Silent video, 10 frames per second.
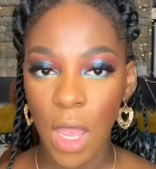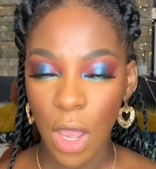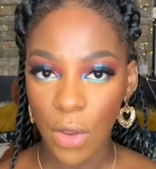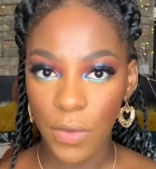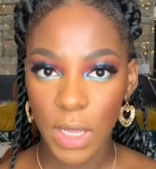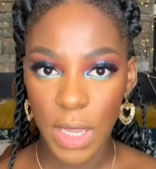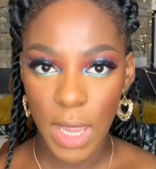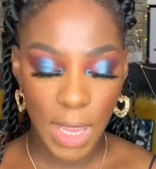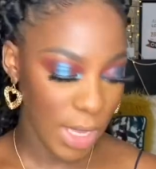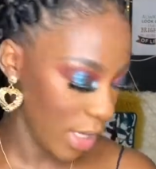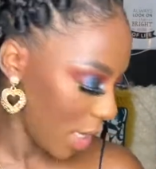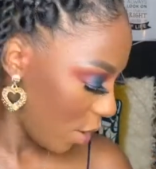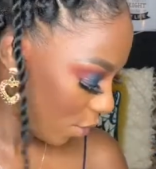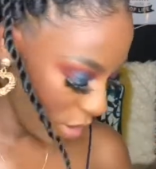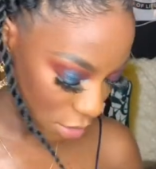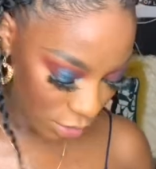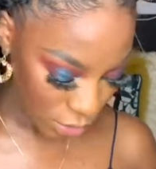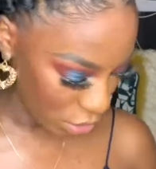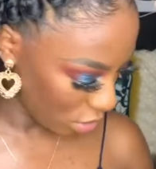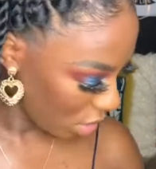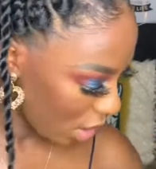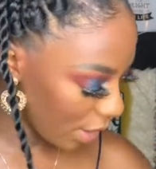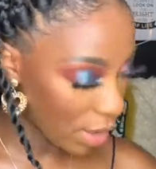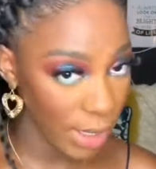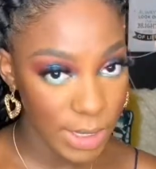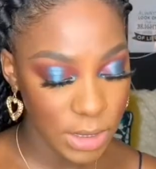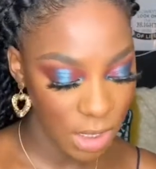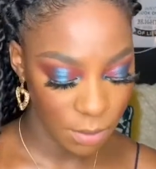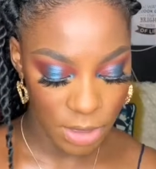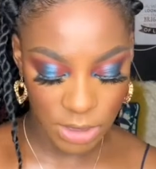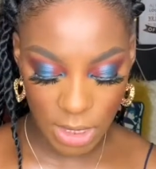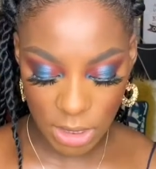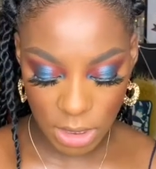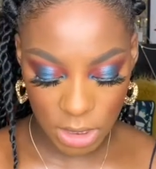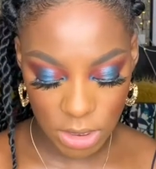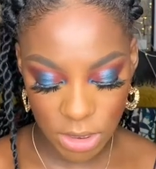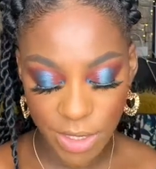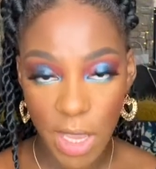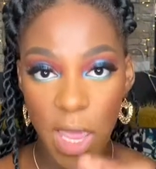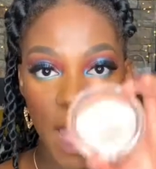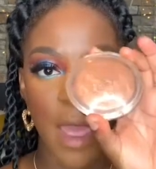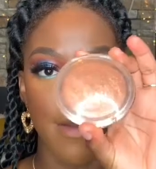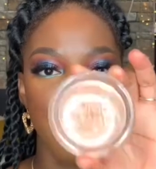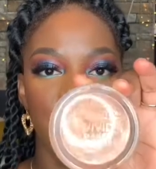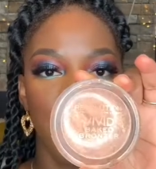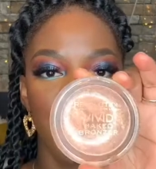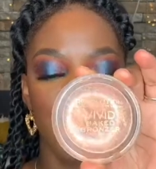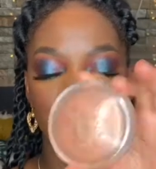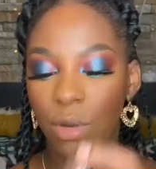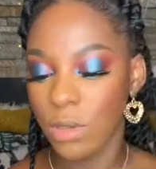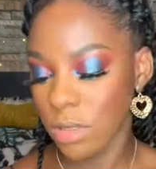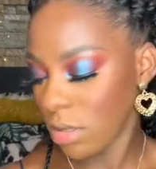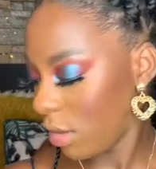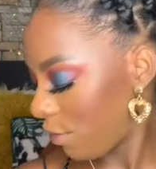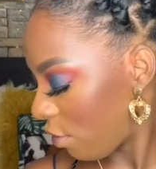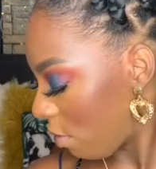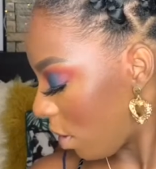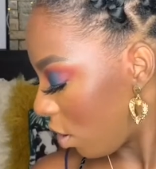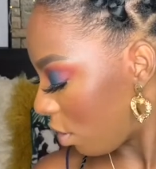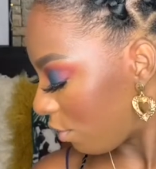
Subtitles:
Okay, now we are going to highlight. I'm gonna take this Vivid Bronzer from Makeup